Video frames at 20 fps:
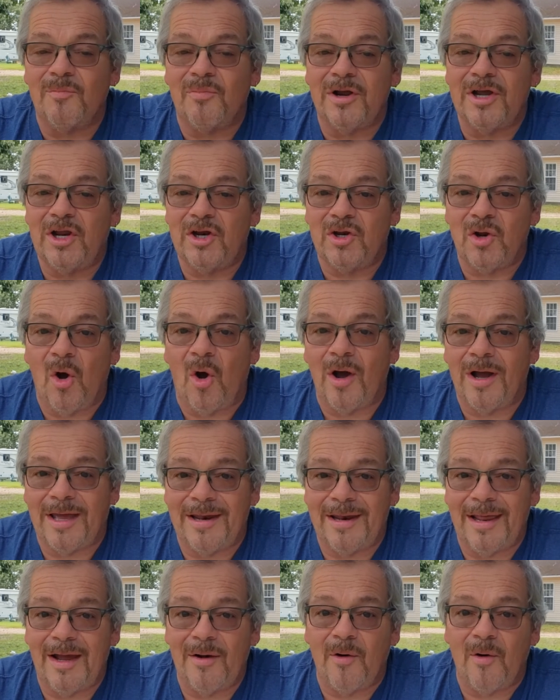your dog
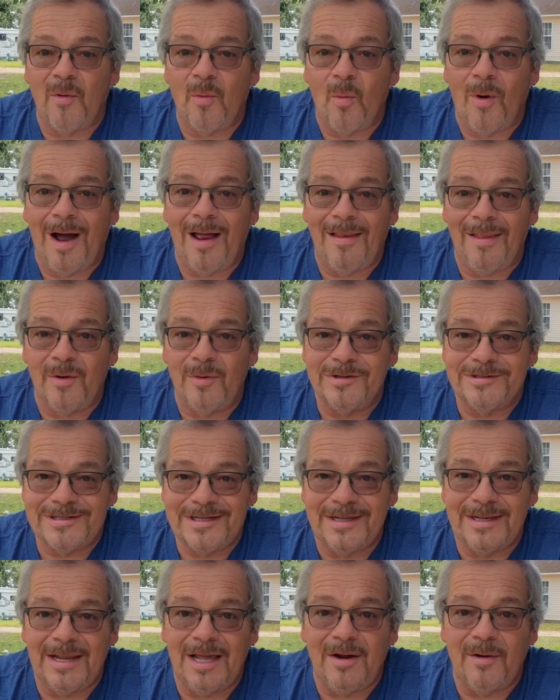in there while it was
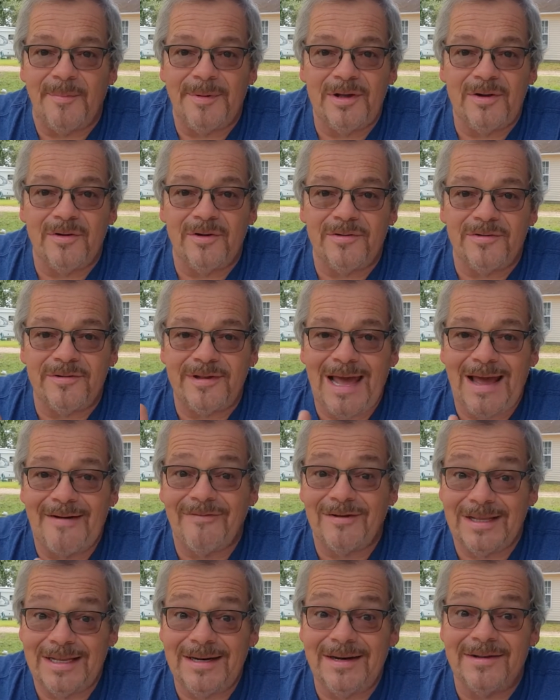in there, because
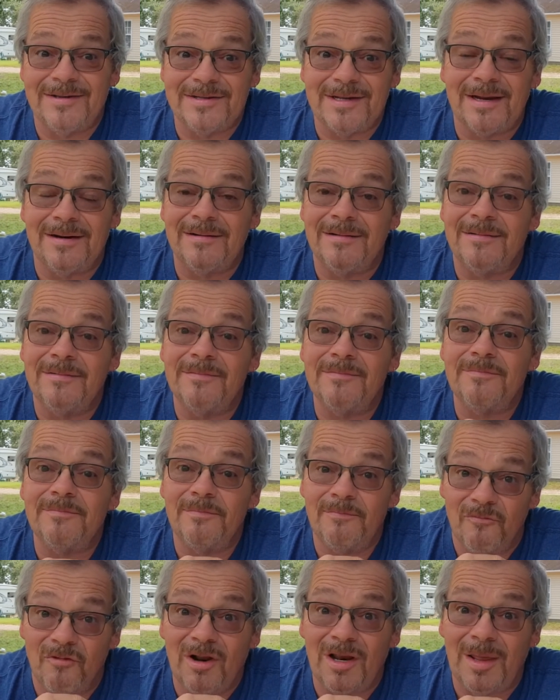javelinas can
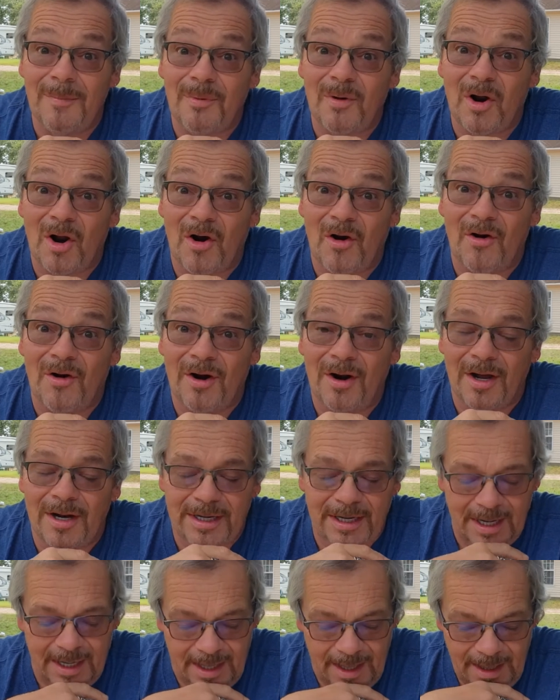really put a hurting on
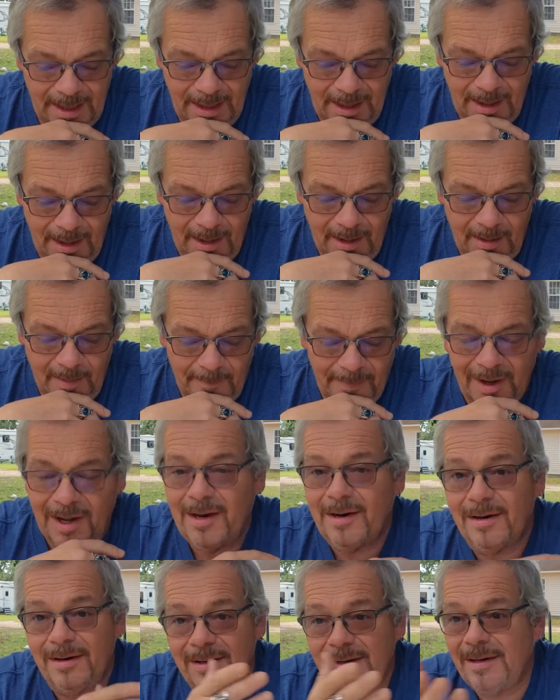you.
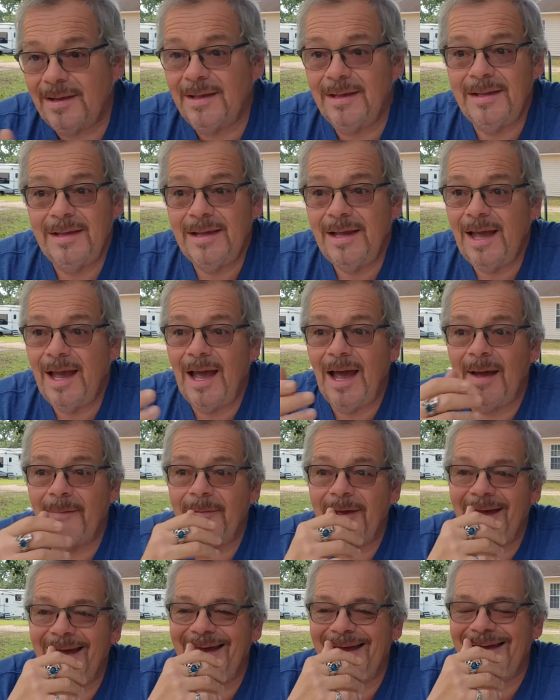But
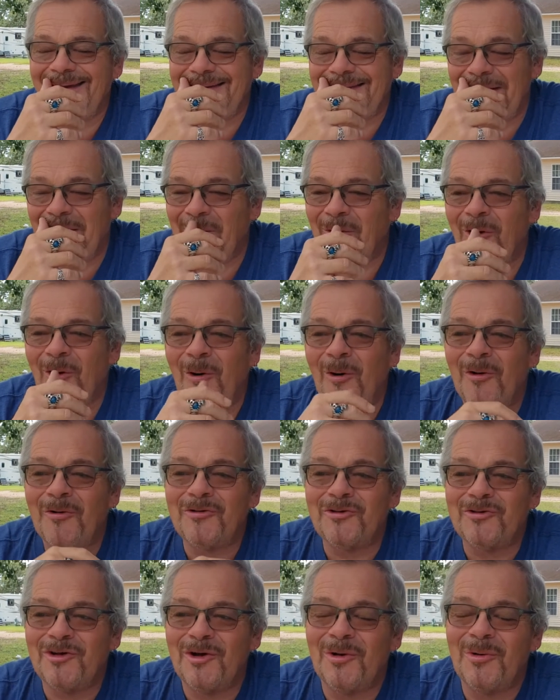there were
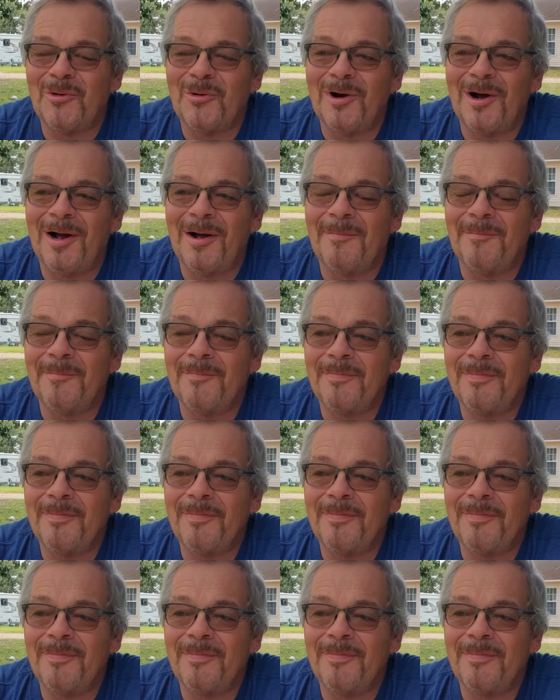also